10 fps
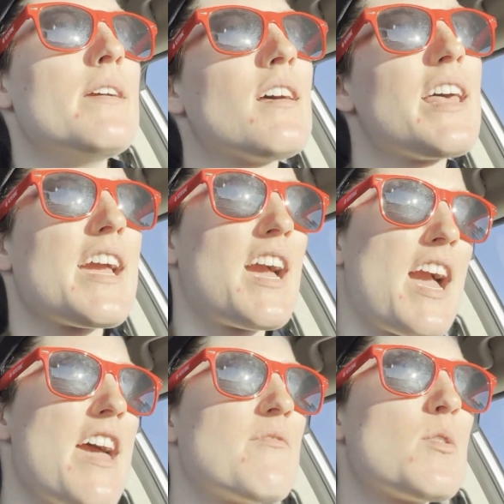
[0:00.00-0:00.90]
like
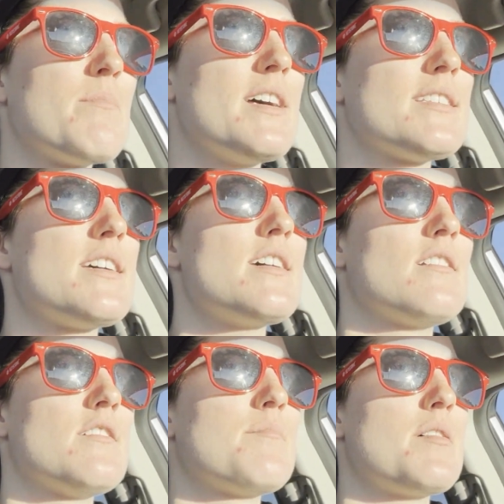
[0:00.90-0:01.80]
kind of more pleasant and a
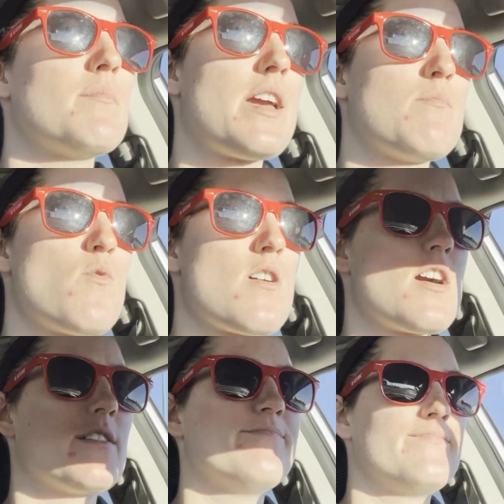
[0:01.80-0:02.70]
little bit like
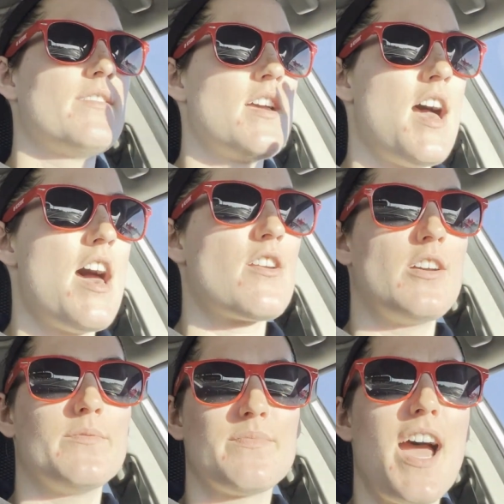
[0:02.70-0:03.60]
more I don't
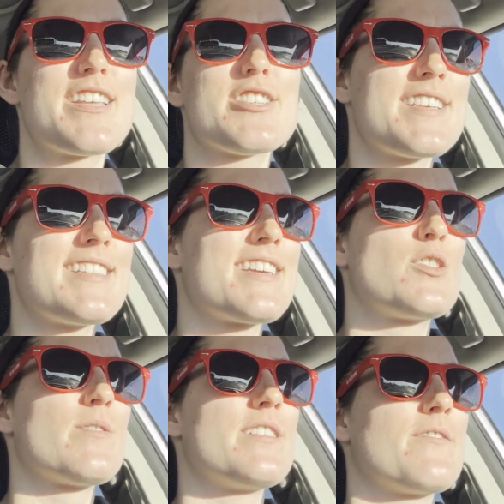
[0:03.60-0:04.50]
know. It just has like
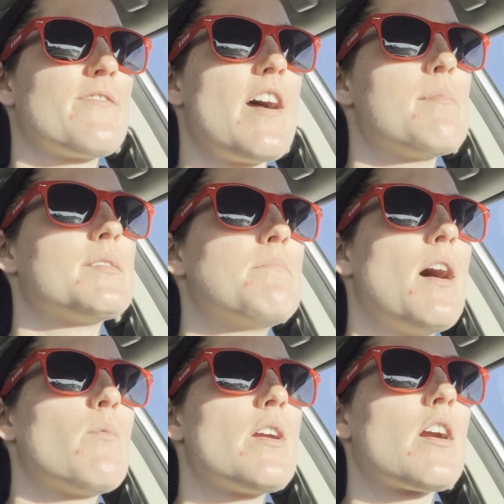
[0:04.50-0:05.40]
totally different vibes,
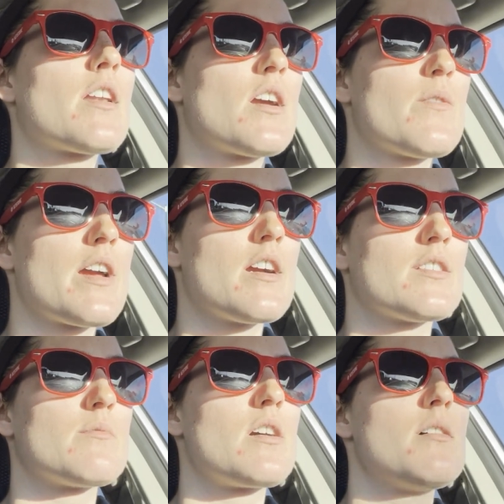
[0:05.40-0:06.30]
but we are gonna go there.
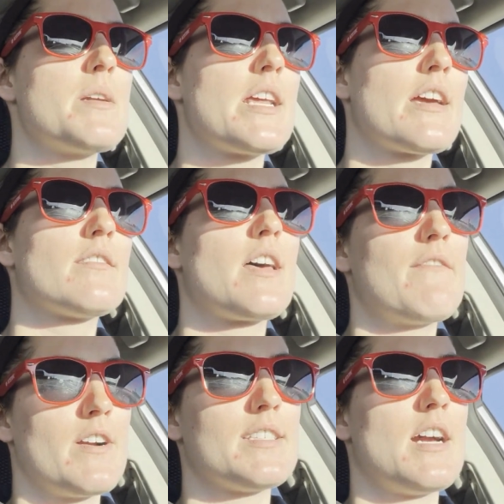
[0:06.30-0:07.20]
So we're all meeting at that
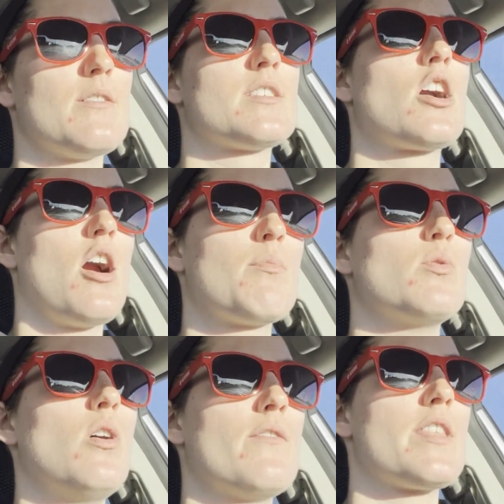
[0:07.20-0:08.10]
friend's house to
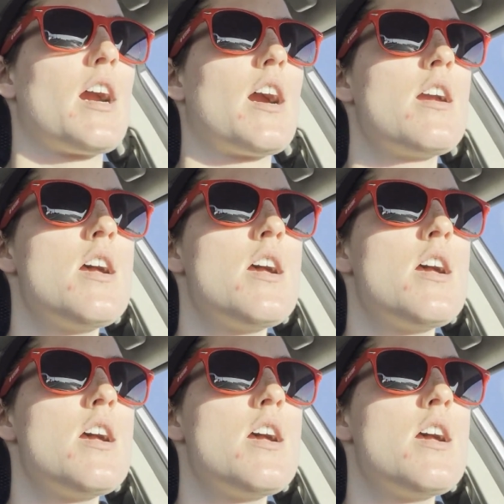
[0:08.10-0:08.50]
carpool over there.